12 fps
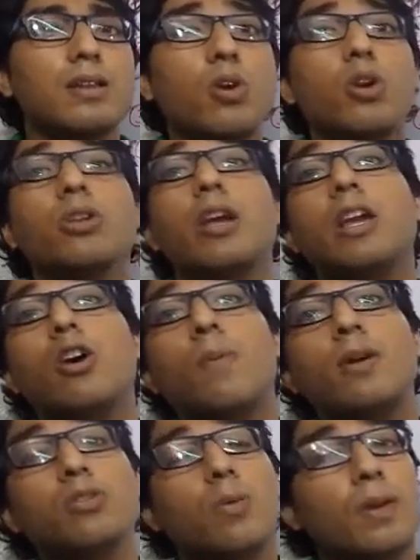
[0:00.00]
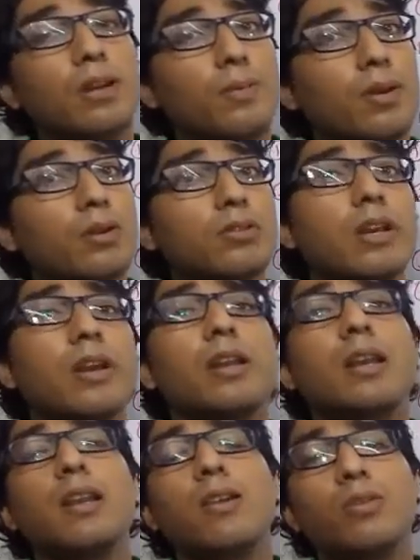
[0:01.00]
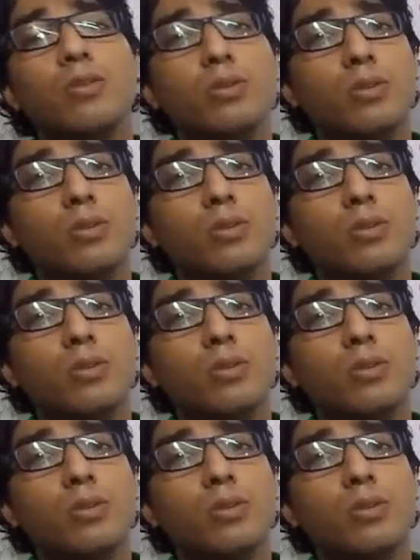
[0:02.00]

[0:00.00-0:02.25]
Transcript: not the e-commerce operator, because they are really